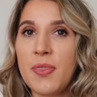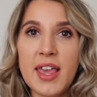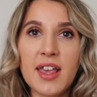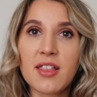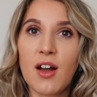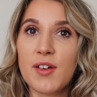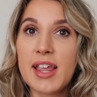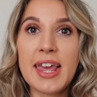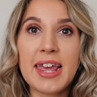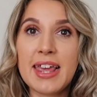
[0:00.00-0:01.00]
these are a
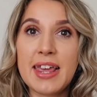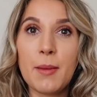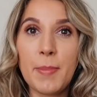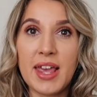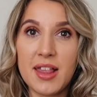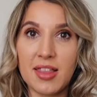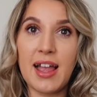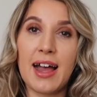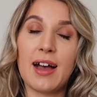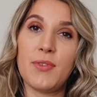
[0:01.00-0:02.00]
key piece to
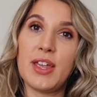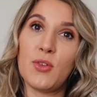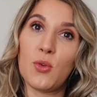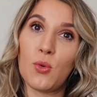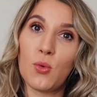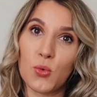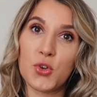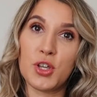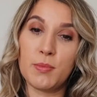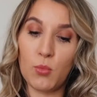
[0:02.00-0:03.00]
have in your
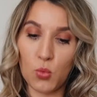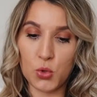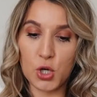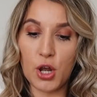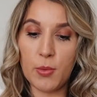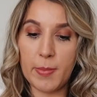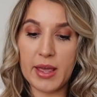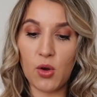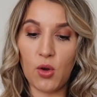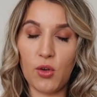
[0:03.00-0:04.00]
autumn wardrobe,
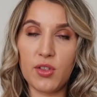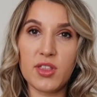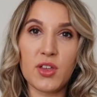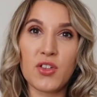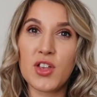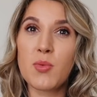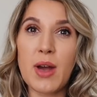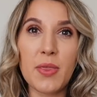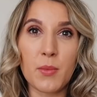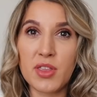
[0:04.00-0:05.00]
because you can just
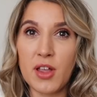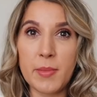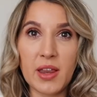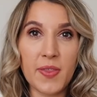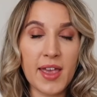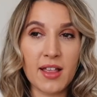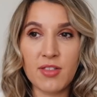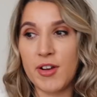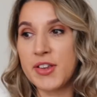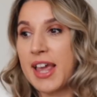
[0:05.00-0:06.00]
wear them with so many
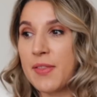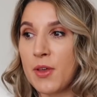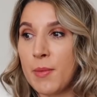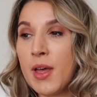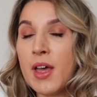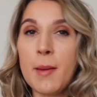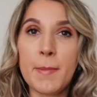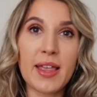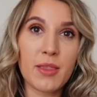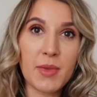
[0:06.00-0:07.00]
things. Rotate them,
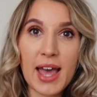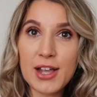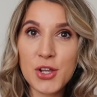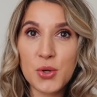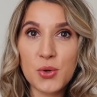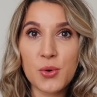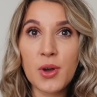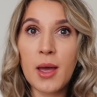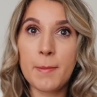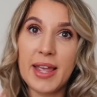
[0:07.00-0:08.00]
make them
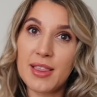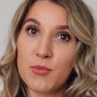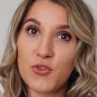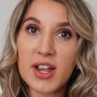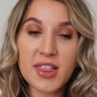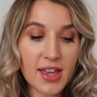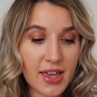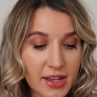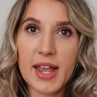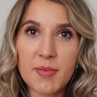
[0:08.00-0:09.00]
casual, make them
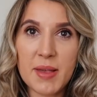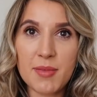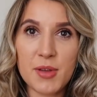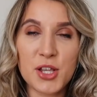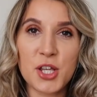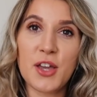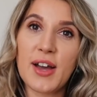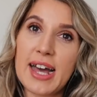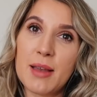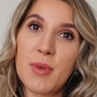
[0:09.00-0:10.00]
dressy. The next piece I'm gonna show you,
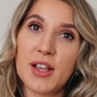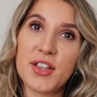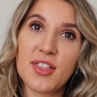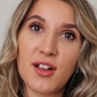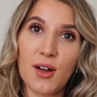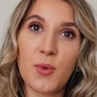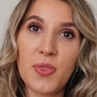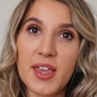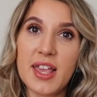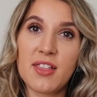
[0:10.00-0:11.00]
I had in mind to style
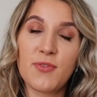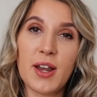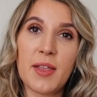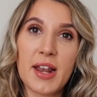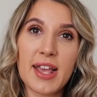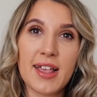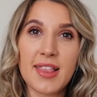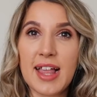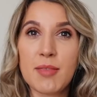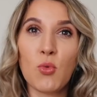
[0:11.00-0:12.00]
with these faux leather
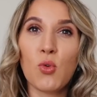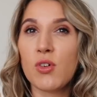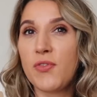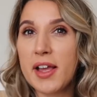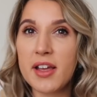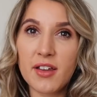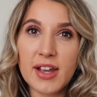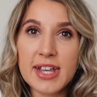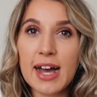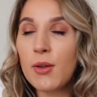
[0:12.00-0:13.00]
leggings as more of like a
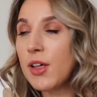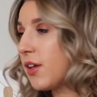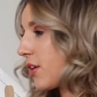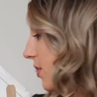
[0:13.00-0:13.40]
night out look.